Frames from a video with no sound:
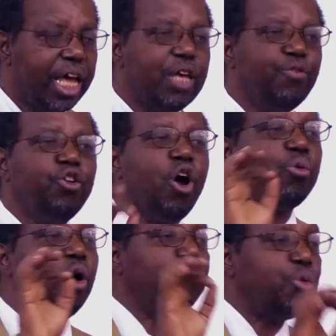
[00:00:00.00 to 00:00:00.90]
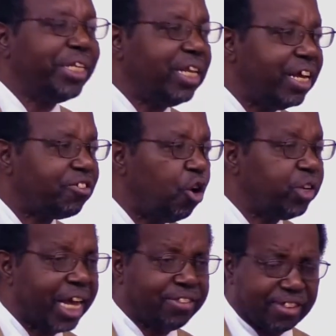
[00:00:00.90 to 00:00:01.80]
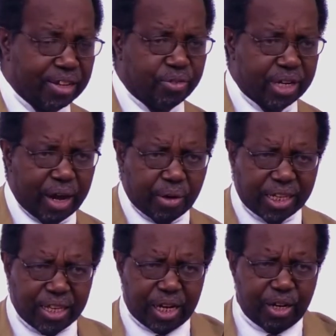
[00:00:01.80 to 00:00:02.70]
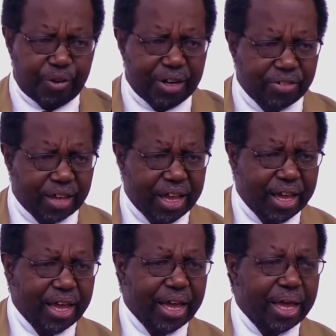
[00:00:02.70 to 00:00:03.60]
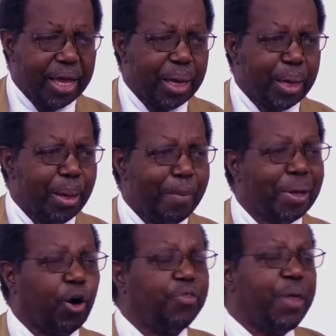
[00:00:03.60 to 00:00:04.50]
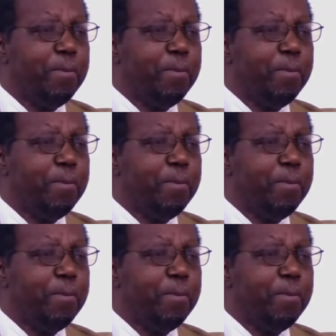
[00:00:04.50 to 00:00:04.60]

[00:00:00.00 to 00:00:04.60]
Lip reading: If you don't want to witness, don't get saved. Are you getting the difference? Because the